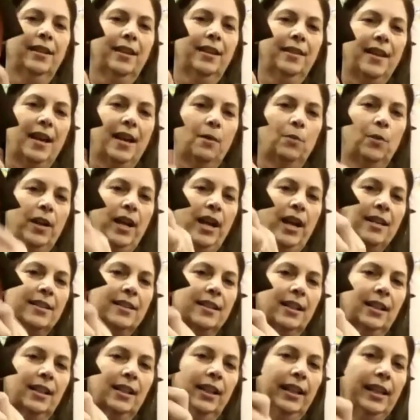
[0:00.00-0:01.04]
That one has
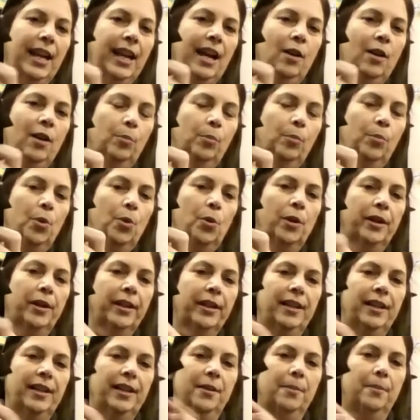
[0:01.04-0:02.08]
a clean out
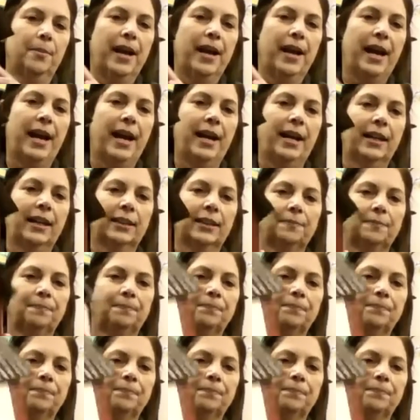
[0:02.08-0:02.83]
port in the back.